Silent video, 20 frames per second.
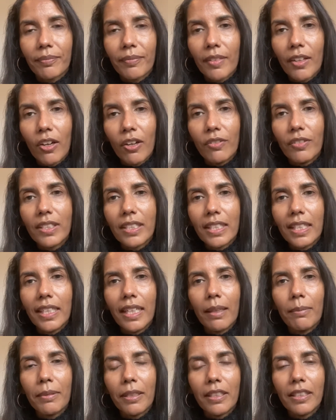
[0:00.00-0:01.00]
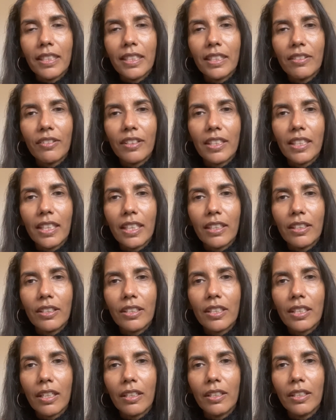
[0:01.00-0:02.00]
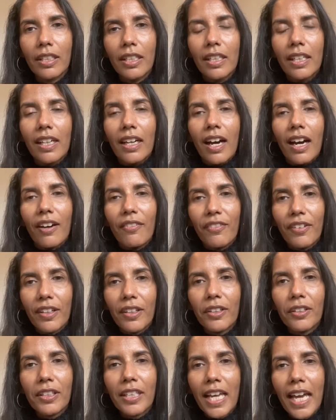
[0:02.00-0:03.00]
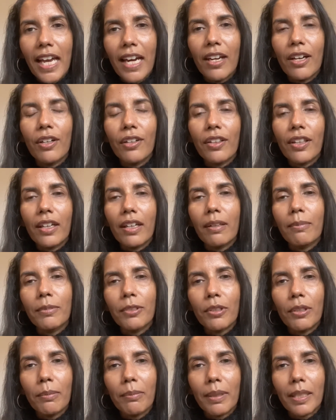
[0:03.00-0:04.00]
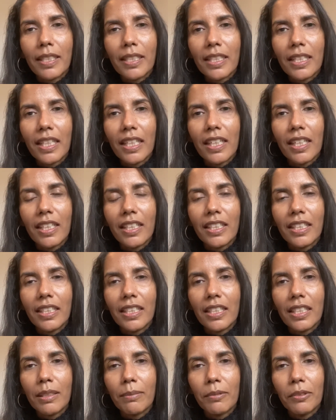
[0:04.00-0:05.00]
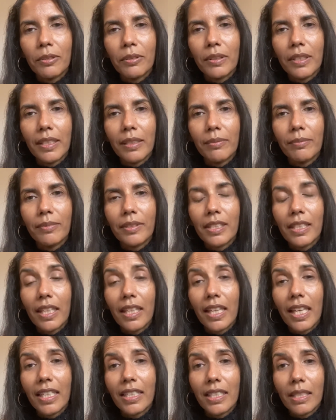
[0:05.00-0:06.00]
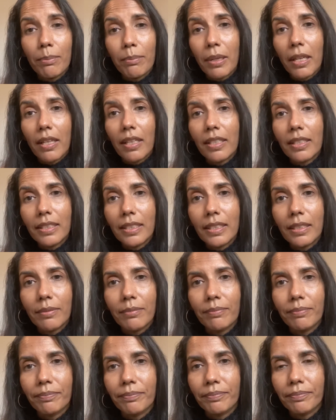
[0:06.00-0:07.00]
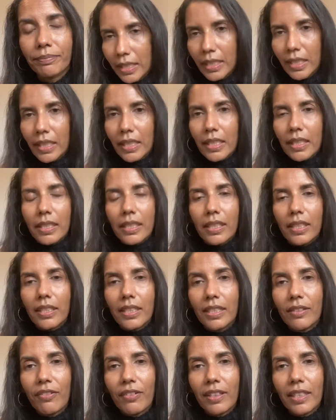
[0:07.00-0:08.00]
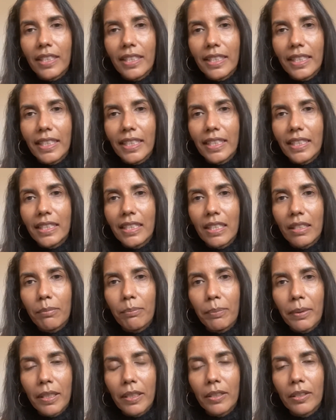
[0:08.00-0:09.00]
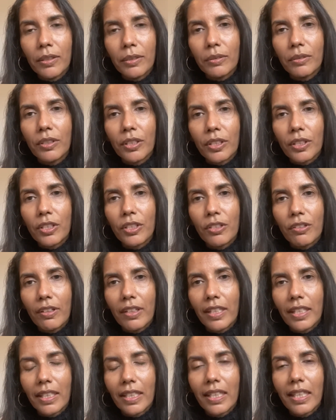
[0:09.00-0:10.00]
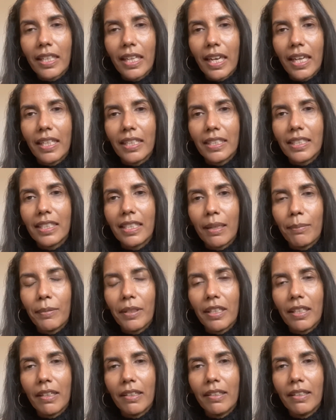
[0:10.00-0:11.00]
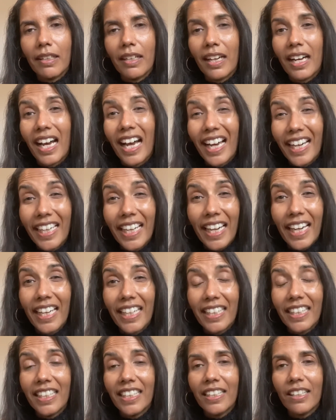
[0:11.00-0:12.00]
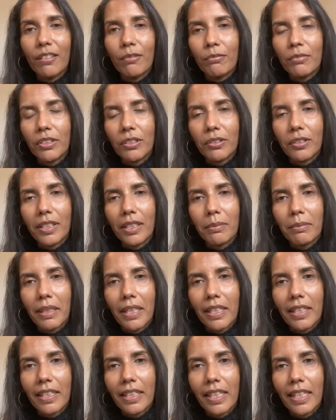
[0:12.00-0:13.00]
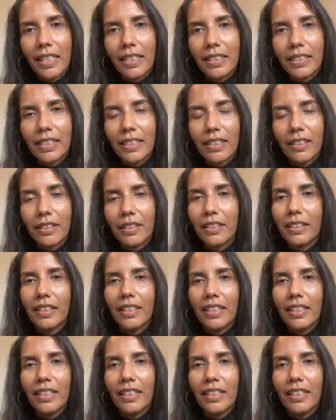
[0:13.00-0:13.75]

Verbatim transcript: obviously upload this video. So I feel now that I'm doing better than I did this morning, so that's a plus. So I definitely need to build strength and stamina again, I'm talking about that, so